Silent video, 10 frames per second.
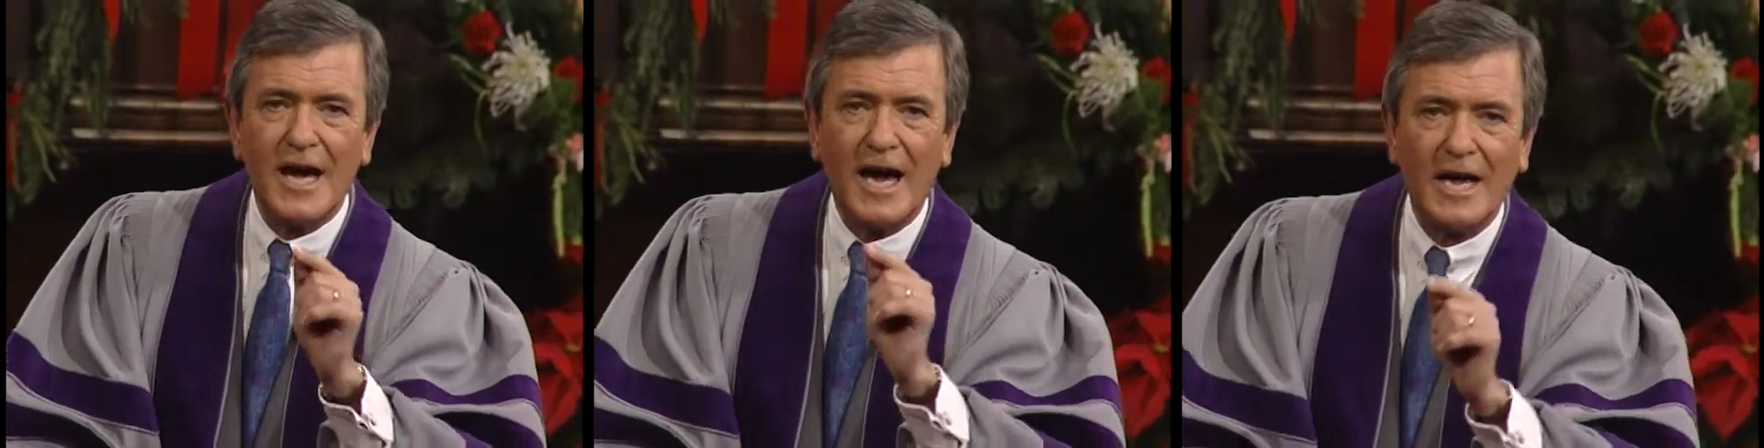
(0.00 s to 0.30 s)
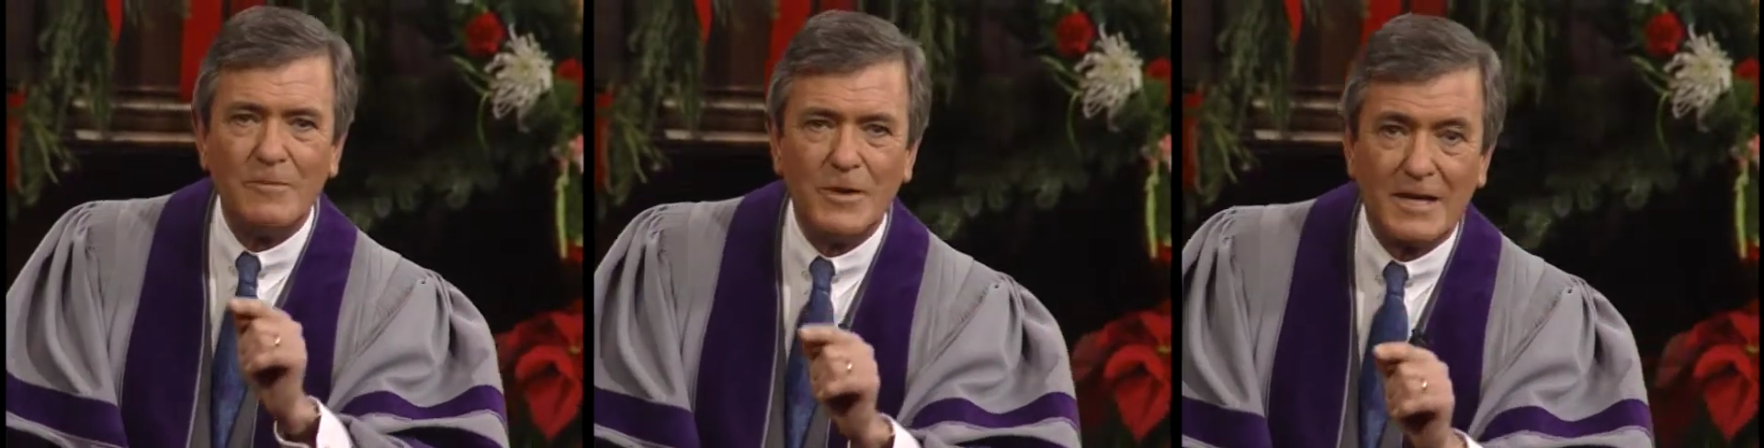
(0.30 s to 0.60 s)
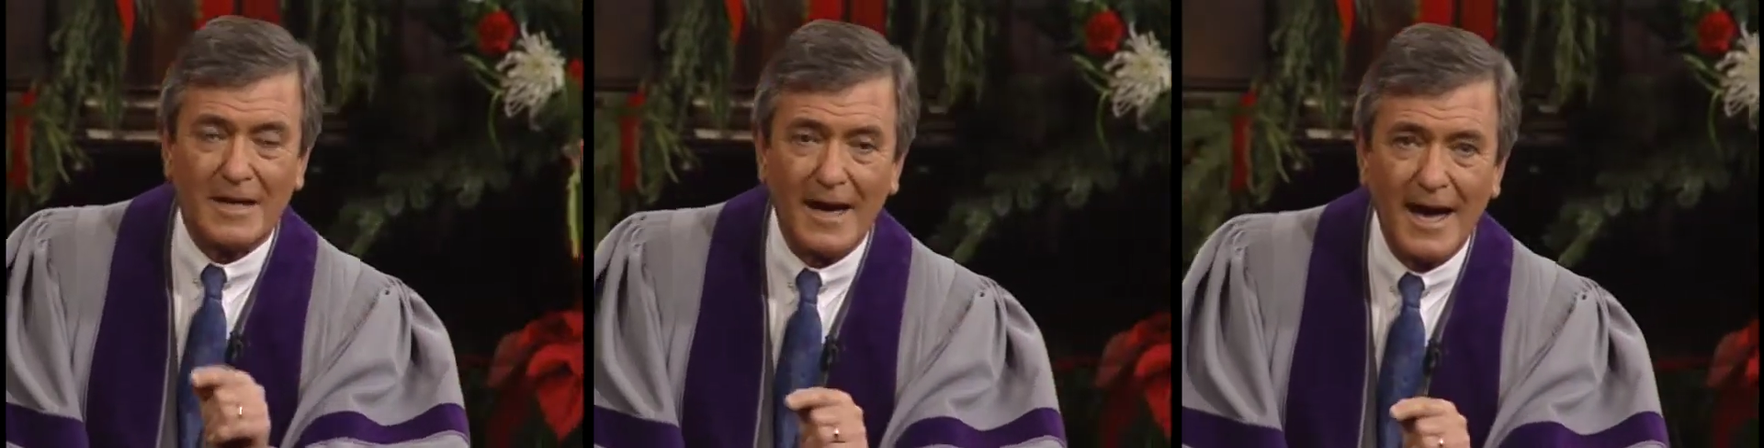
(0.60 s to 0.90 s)
and be
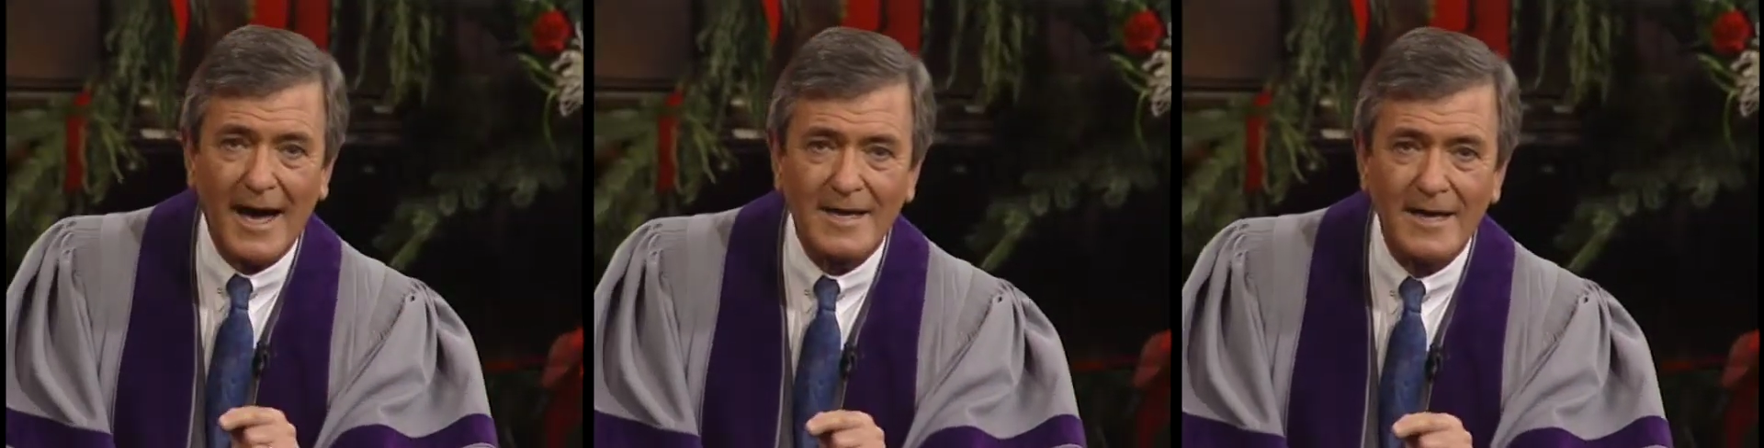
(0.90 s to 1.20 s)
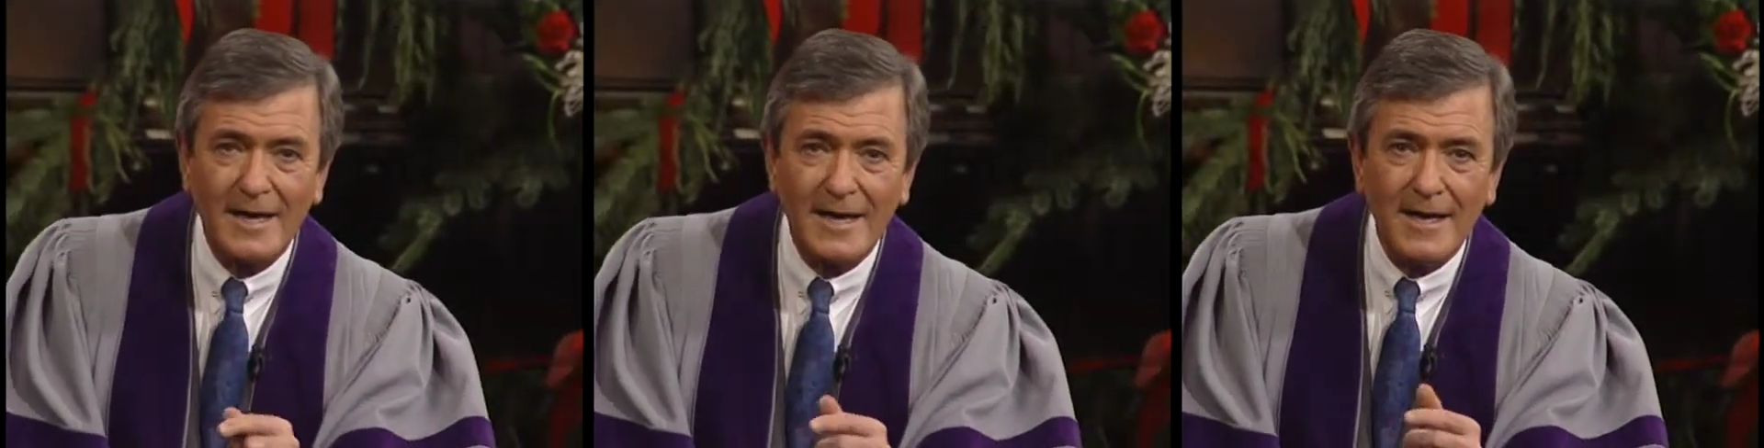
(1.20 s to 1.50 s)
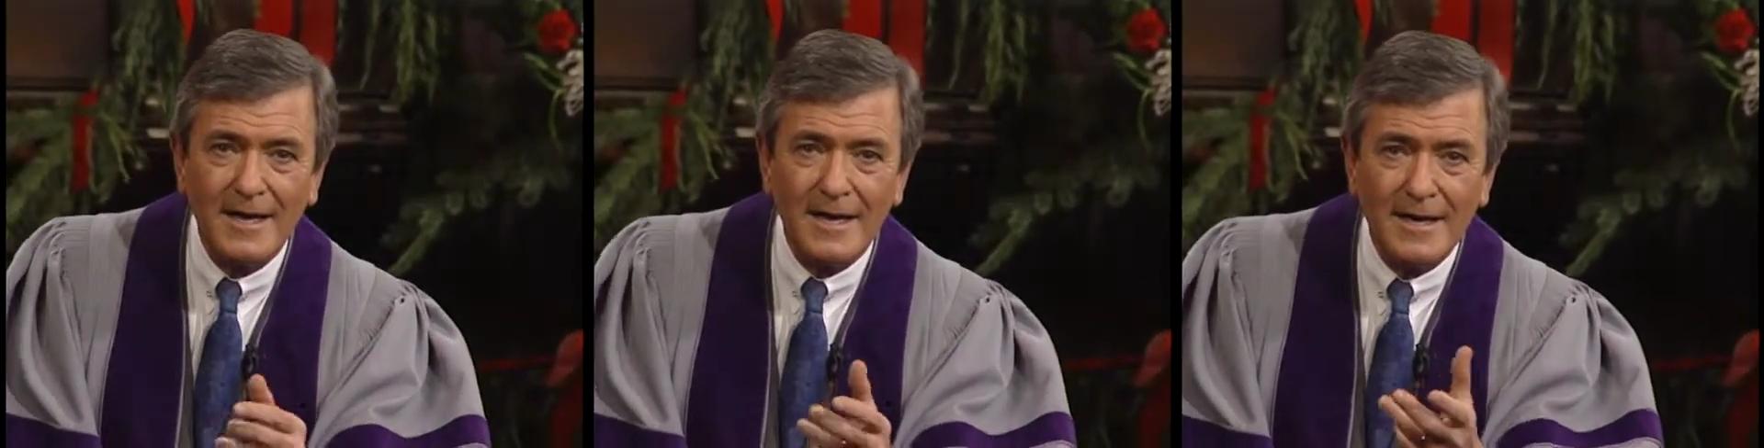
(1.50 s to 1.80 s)
glad
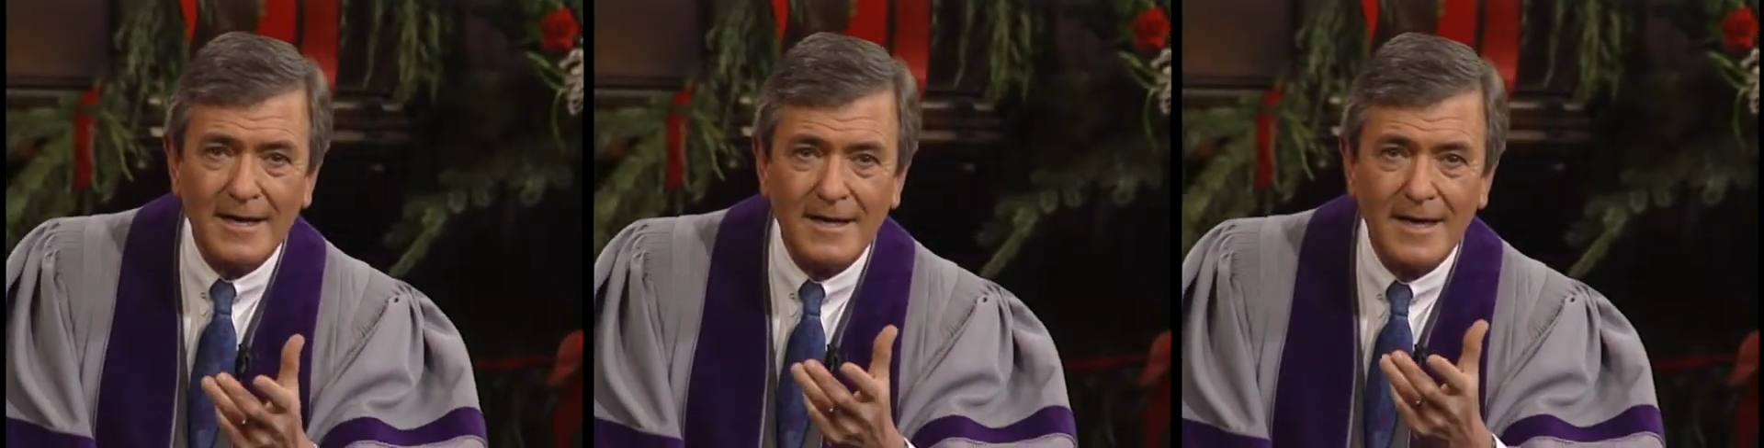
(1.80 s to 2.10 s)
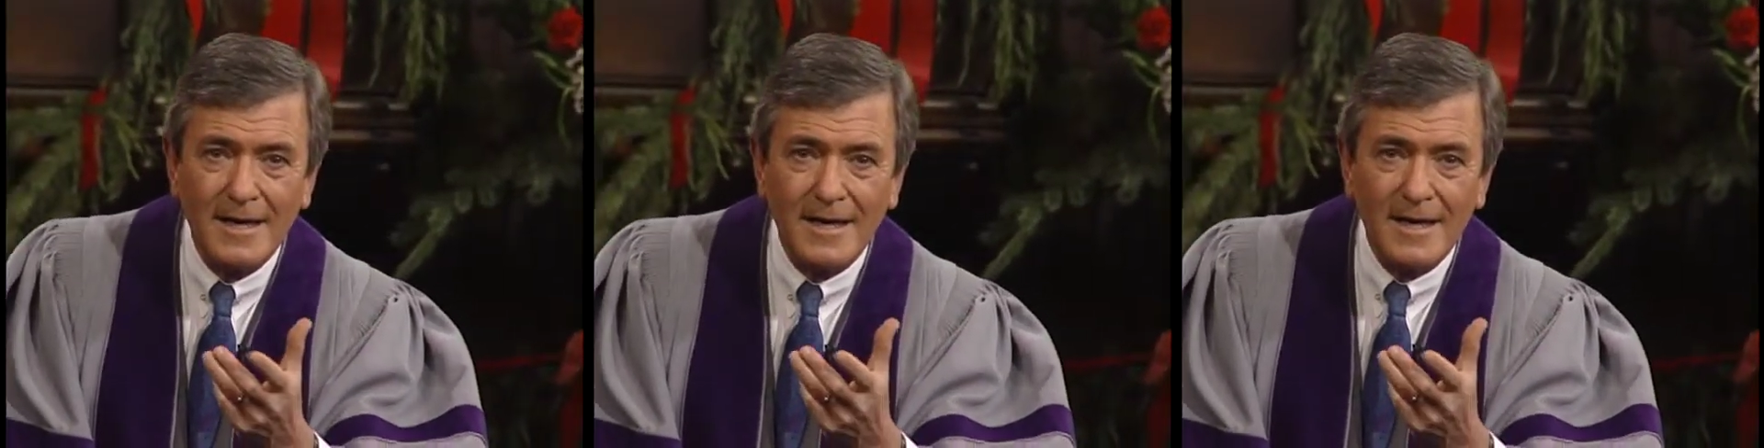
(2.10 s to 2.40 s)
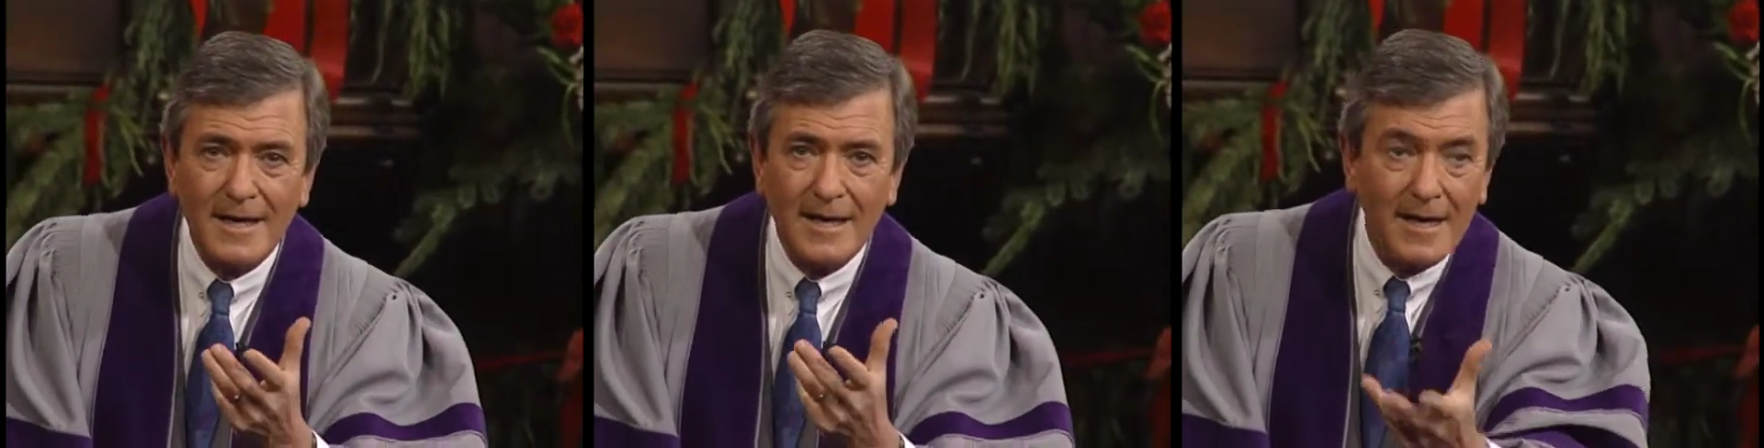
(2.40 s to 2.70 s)
in
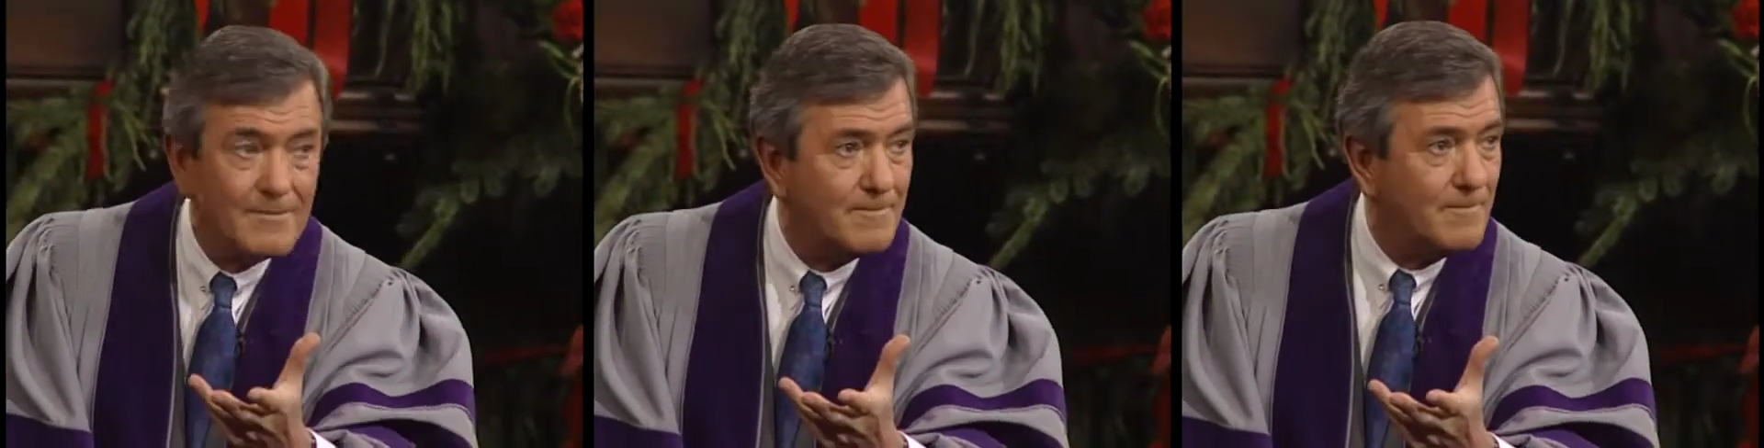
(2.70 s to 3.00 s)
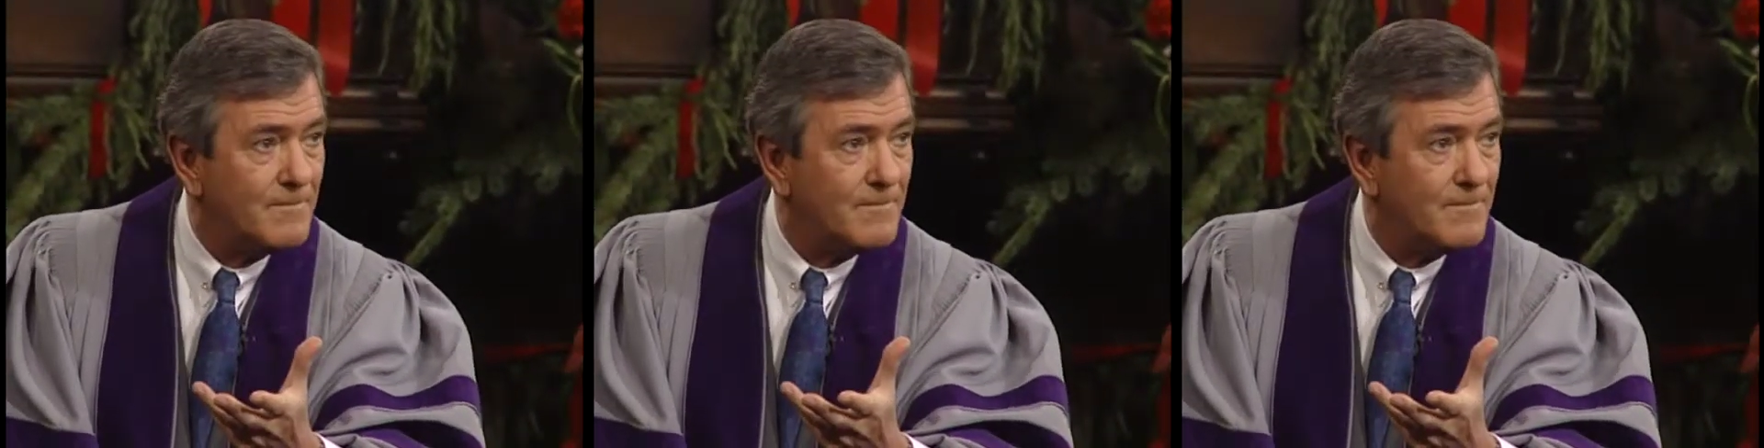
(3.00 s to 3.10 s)
him.